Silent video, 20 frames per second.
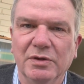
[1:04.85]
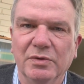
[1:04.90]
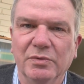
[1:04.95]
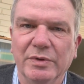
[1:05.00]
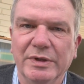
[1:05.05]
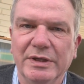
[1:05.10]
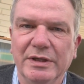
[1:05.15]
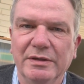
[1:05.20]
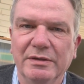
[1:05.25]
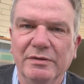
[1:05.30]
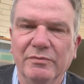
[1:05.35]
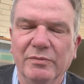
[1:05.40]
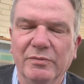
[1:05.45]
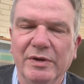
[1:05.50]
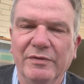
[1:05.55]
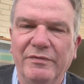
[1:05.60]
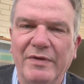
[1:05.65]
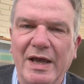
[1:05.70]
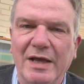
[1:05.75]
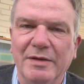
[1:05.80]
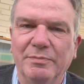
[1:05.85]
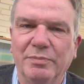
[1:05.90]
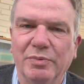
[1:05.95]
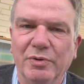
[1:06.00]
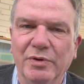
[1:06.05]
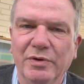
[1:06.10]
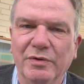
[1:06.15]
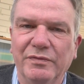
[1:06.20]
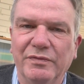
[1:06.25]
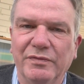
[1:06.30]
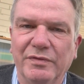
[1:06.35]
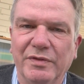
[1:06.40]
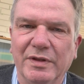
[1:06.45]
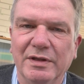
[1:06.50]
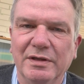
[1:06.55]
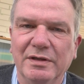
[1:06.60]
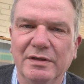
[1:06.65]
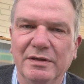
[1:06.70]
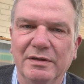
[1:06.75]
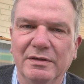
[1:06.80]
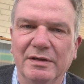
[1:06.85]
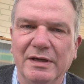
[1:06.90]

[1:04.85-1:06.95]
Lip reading: We've had proof that